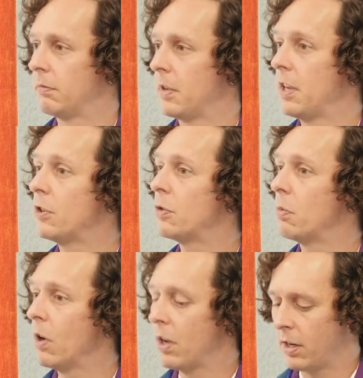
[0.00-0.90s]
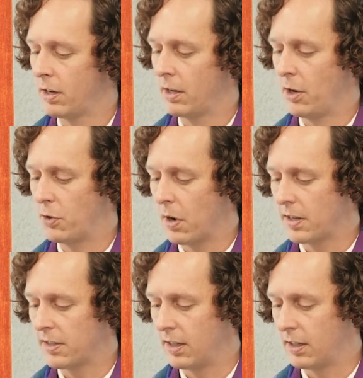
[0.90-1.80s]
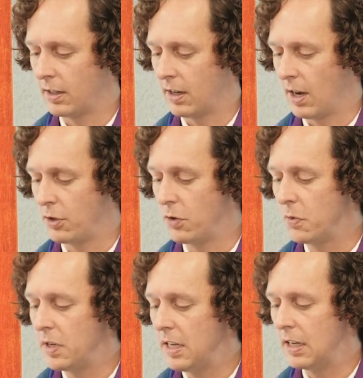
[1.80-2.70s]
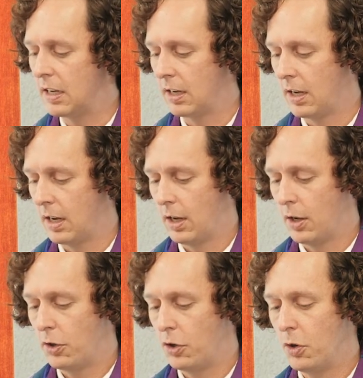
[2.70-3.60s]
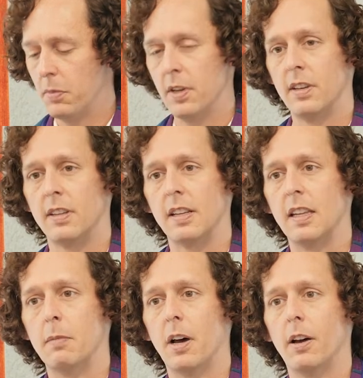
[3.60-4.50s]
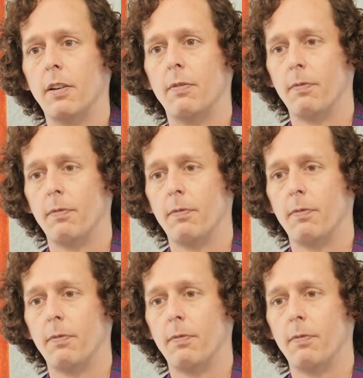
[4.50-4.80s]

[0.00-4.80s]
each one addressing a unique human dilemma,